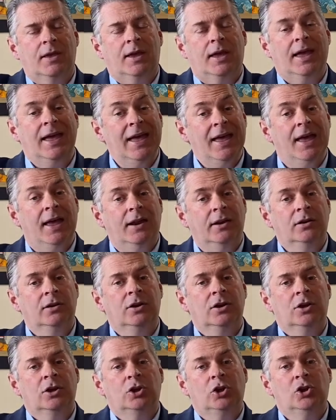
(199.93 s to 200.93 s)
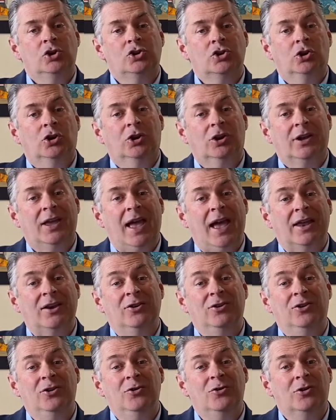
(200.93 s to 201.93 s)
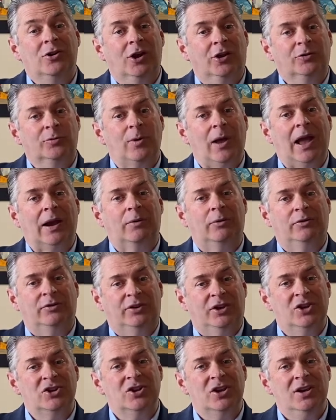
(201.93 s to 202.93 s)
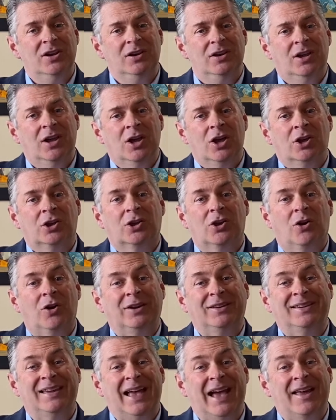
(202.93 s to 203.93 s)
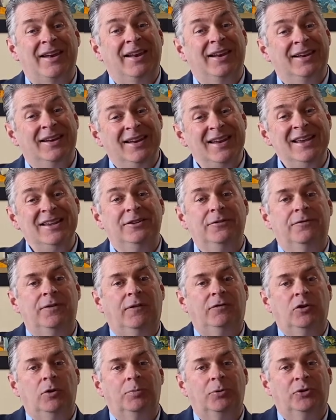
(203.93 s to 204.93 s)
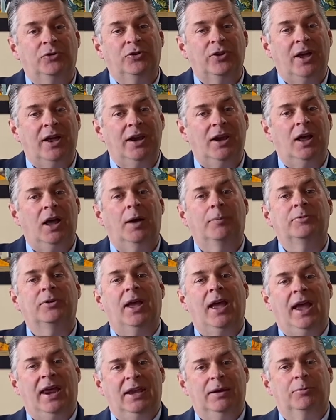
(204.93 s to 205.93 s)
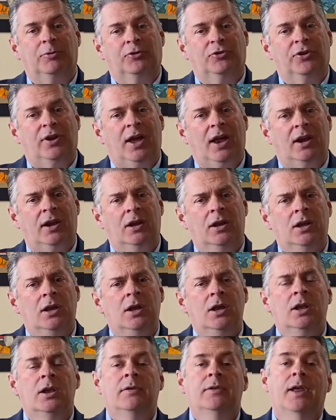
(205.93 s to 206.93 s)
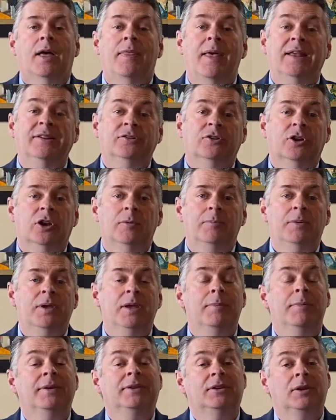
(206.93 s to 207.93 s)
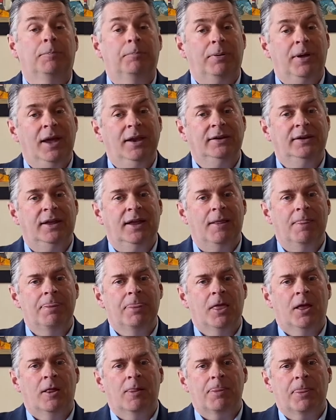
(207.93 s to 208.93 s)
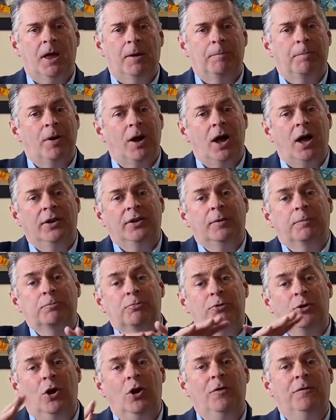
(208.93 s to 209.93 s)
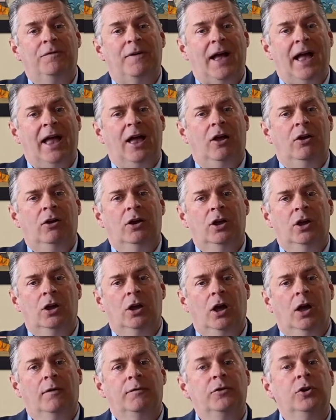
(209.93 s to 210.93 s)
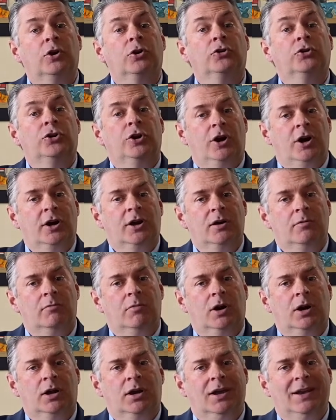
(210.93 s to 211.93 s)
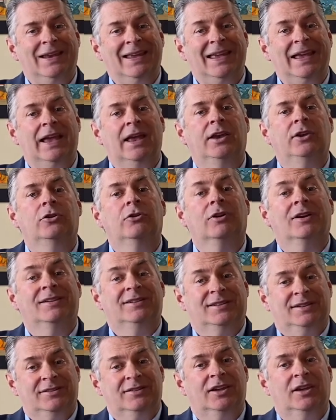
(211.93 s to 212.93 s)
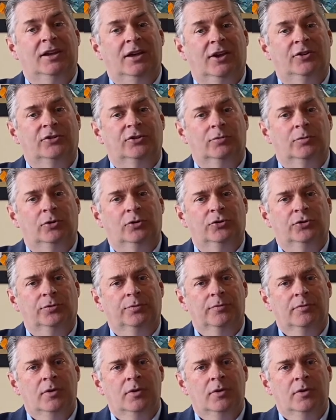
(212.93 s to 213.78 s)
And you should look at new customer acquisition going down at least 50% up to 80%. Now that's going to be dependent upon the profile of your target market and your existing customers.